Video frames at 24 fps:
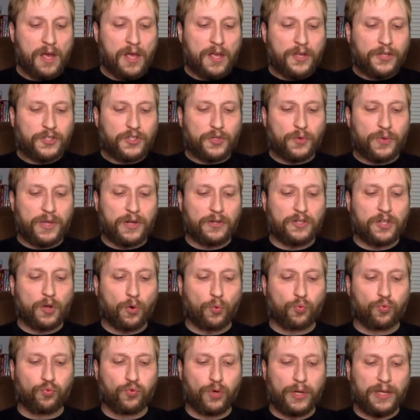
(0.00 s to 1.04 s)
So there's a
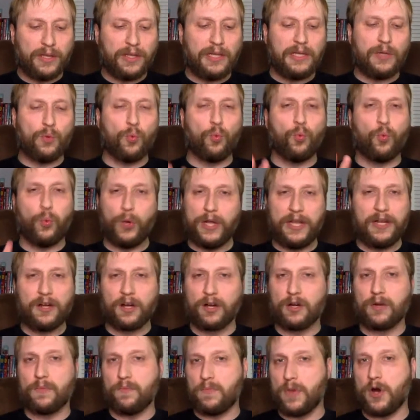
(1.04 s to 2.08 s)
really
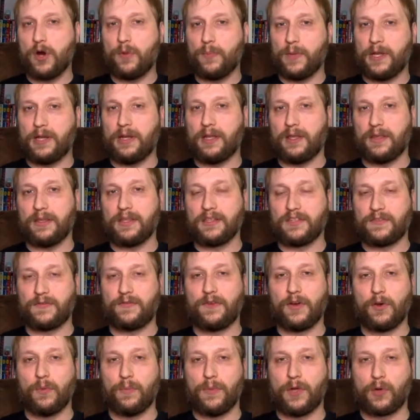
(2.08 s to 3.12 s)
weird moment in this
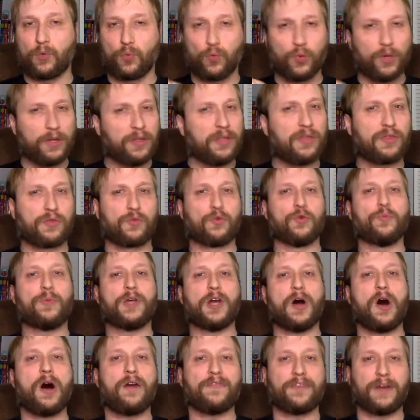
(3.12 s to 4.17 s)
film that really threw me
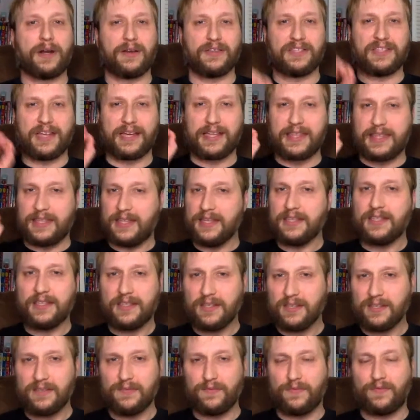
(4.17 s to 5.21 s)
off, and I was like, this
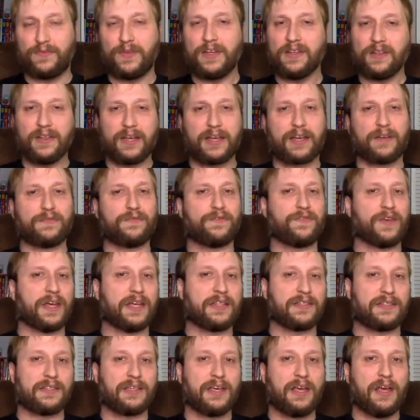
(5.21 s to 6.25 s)
doesn't feel like it
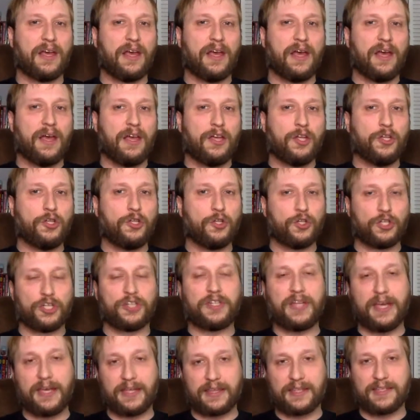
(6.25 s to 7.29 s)
fits. You should
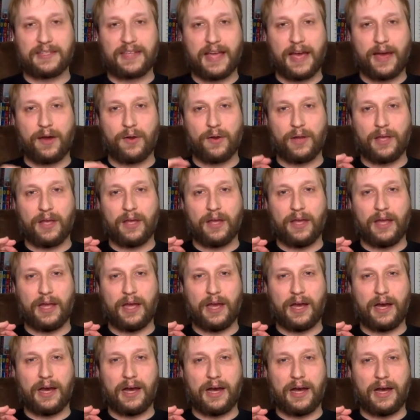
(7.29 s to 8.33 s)
take this out.
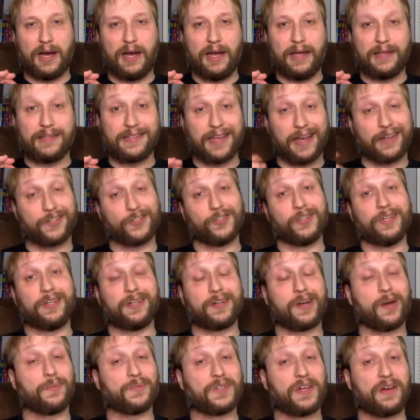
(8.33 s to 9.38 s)
Uh, it's actually
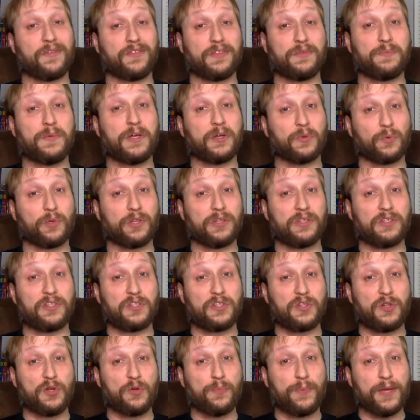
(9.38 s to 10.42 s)
comes off as being really
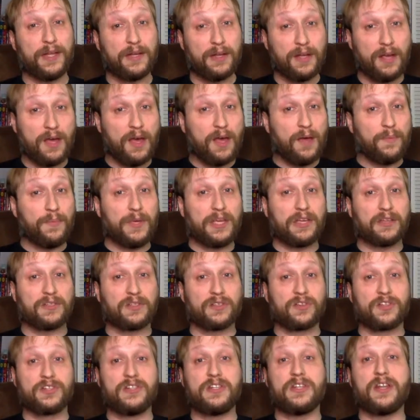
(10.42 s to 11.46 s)
stupid because
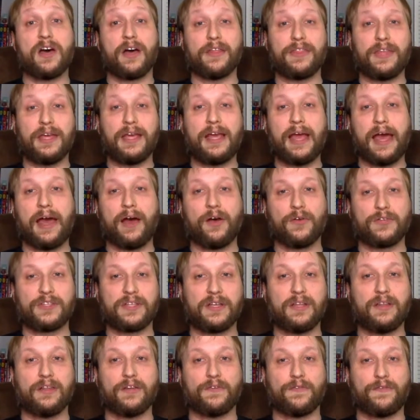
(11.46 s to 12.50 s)
there's nothing else
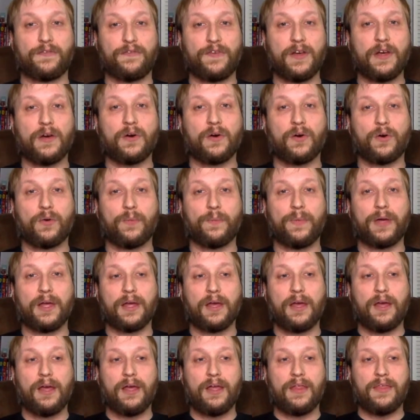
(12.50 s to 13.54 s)
in the film
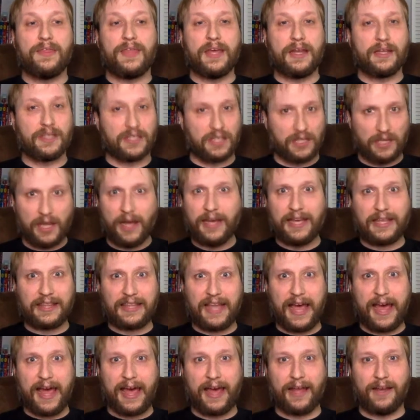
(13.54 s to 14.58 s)
that is like
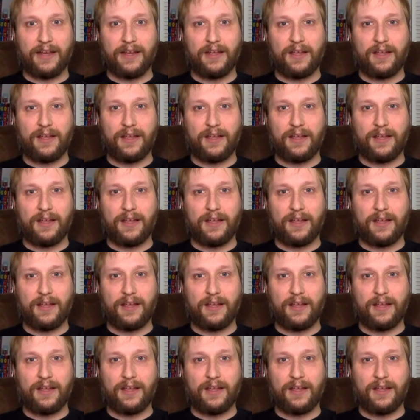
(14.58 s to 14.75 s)
that.